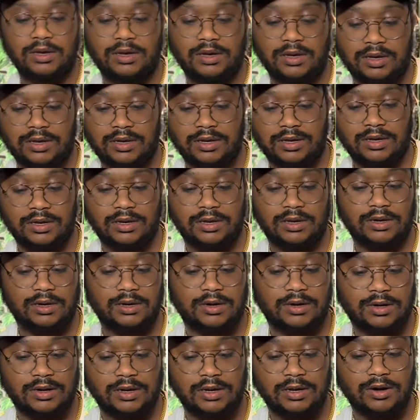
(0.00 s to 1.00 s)

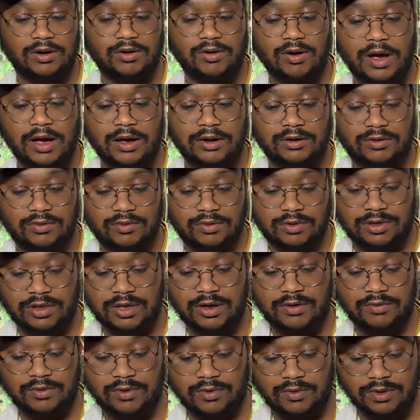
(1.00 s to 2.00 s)
and interact with
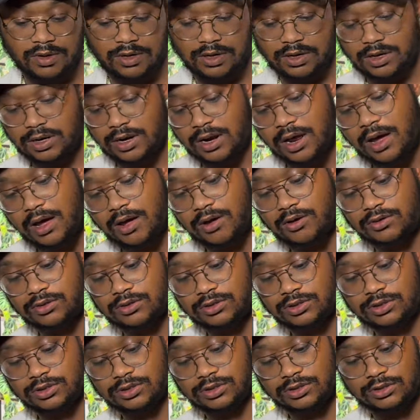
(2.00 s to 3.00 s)
everyone in the
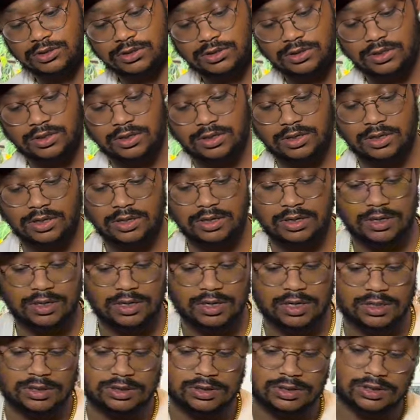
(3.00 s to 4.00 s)
house. And
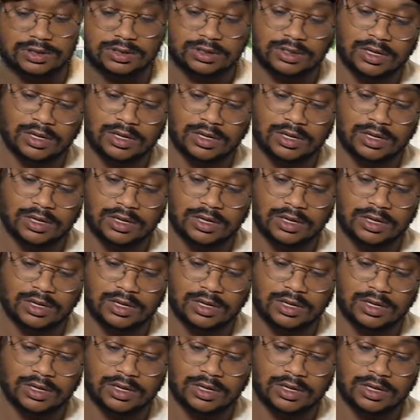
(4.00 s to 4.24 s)
that's